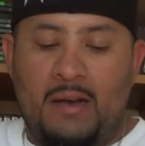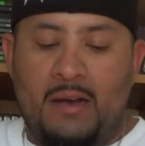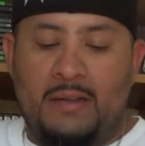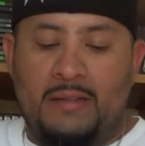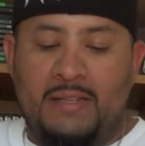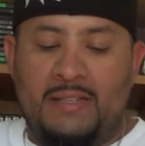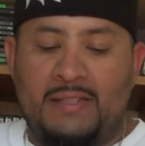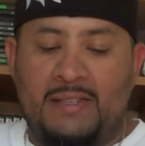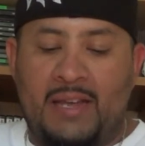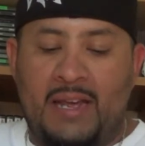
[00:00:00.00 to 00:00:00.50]

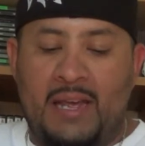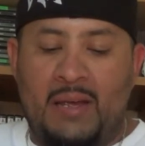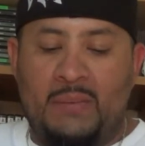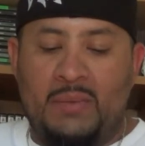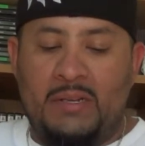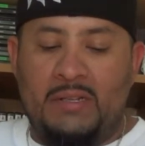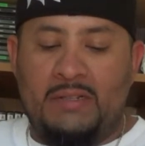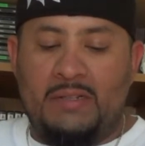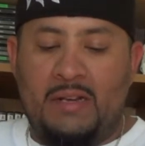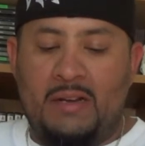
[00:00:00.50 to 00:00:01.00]
This game
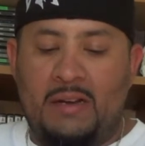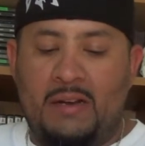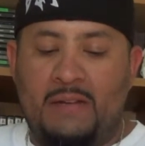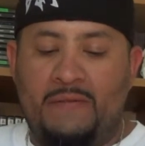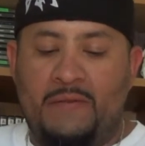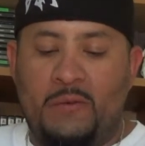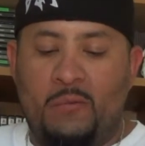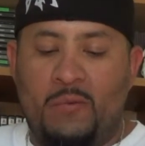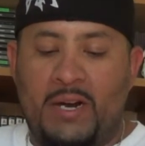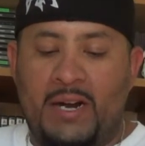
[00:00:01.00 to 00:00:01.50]
is,
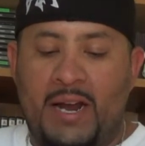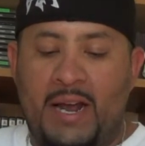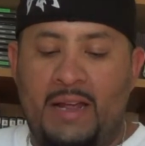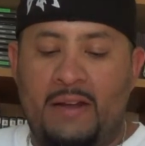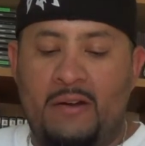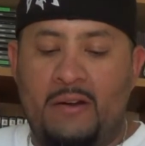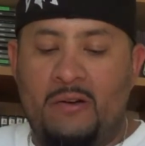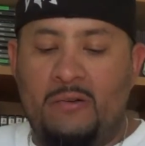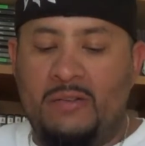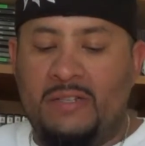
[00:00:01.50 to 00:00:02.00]
from what I
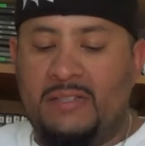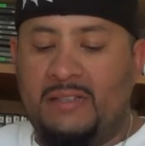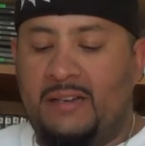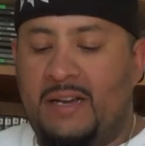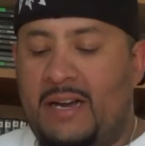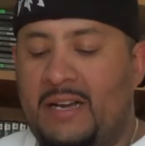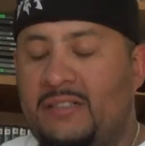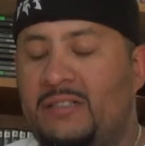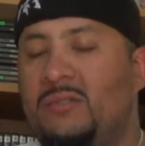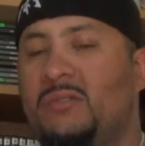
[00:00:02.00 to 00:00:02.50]
know, it's a
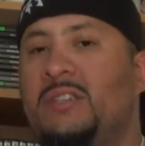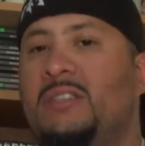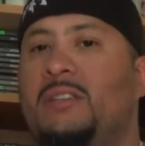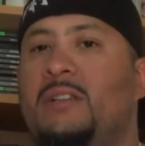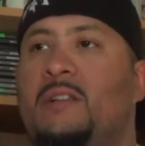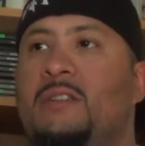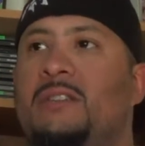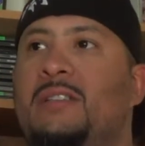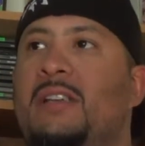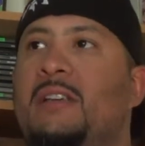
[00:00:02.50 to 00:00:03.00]
console
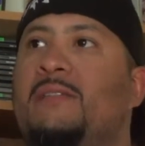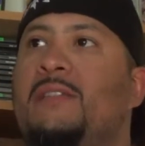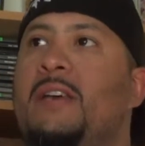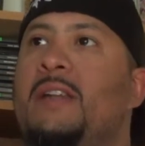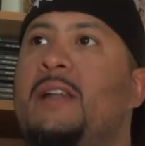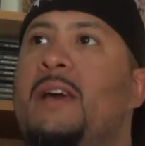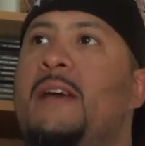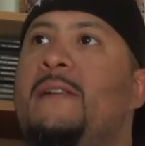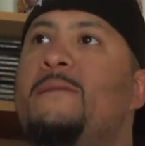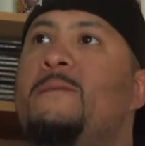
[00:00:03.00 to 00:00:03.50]
exclusive,
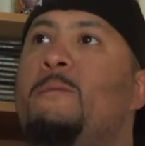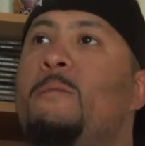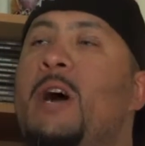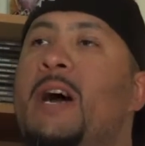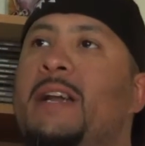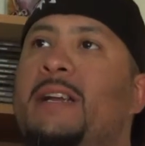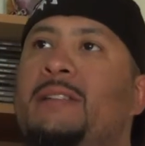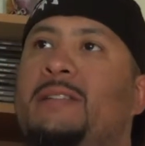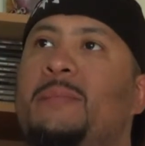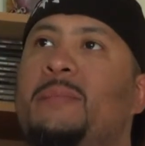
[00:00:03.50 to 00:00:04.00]
and I
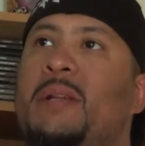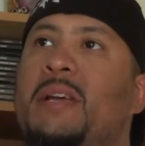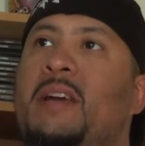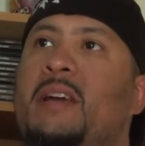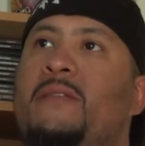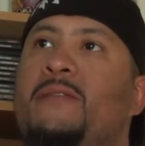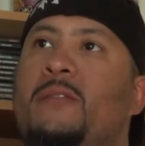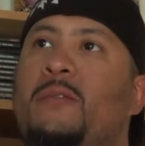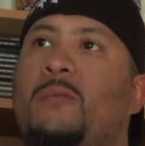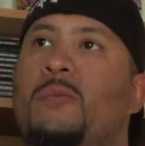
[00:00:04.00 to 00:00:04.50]
wanted to play
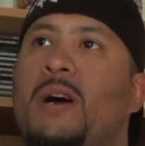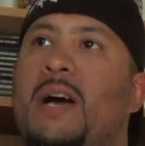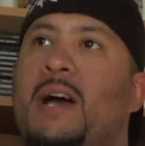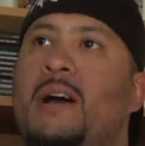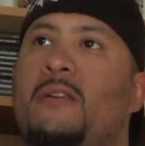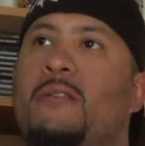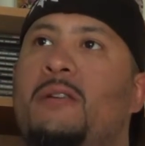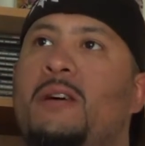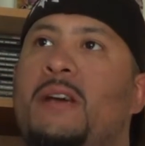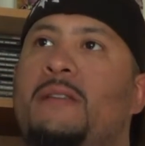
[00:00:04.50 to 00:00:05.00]
it for a
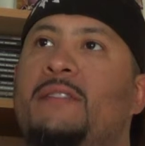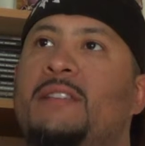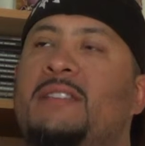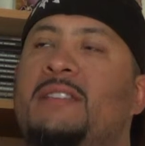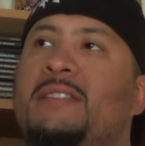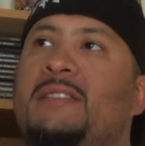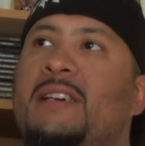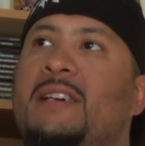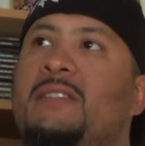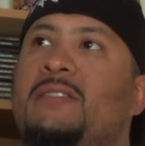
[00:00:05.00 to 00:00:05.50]
while, ever
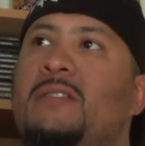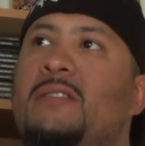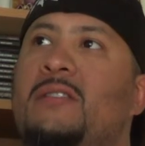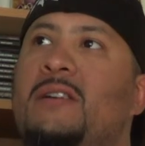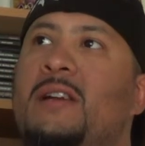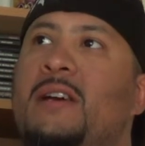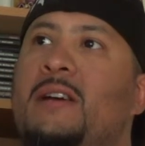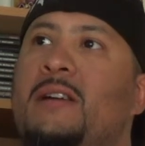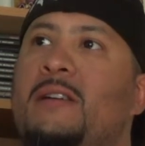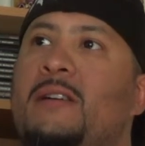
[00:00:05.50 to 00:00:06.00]
since I saw
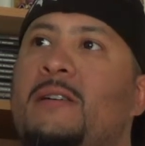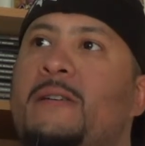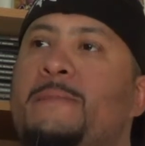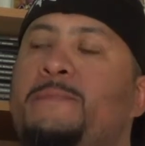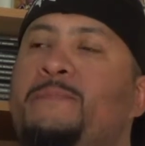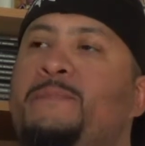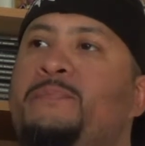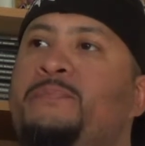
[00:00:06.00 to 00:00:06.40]
it on